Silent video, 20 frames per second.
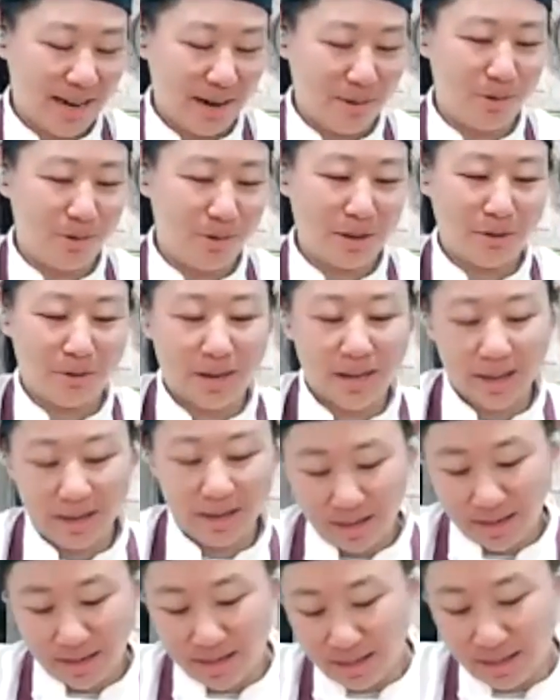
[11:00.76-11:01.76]
And I will go
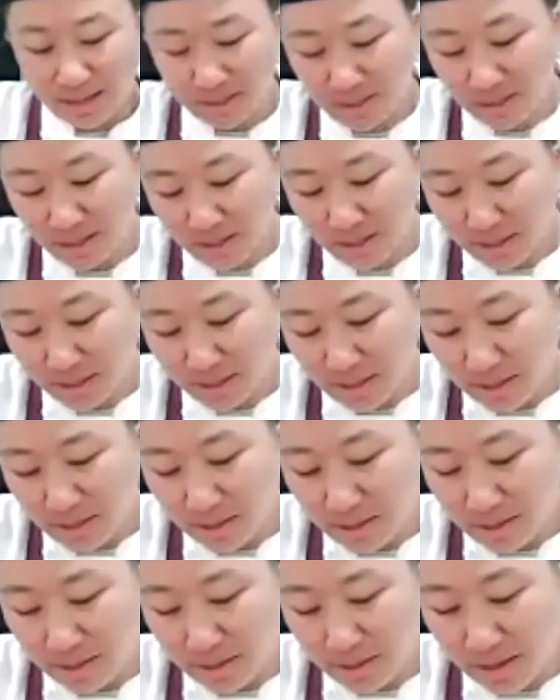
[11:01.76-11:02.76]
ahead
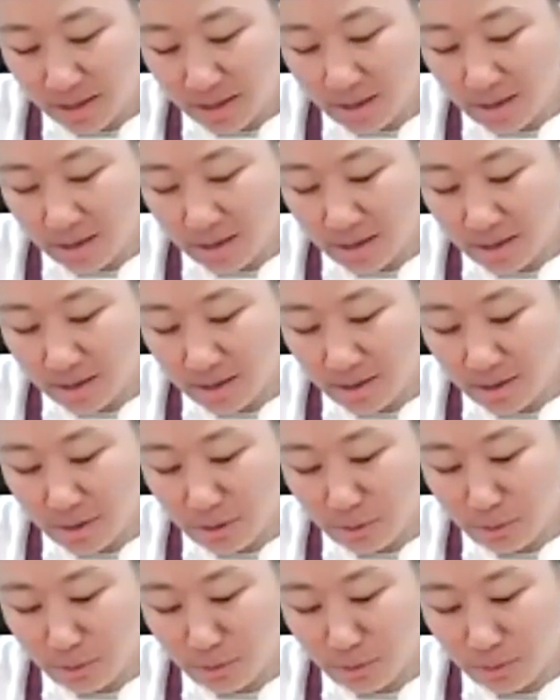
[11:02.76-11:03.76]
and
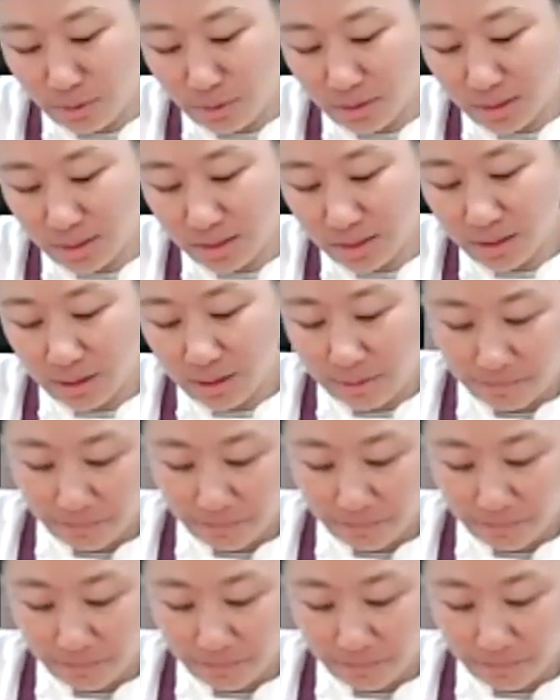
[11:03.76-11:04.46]
use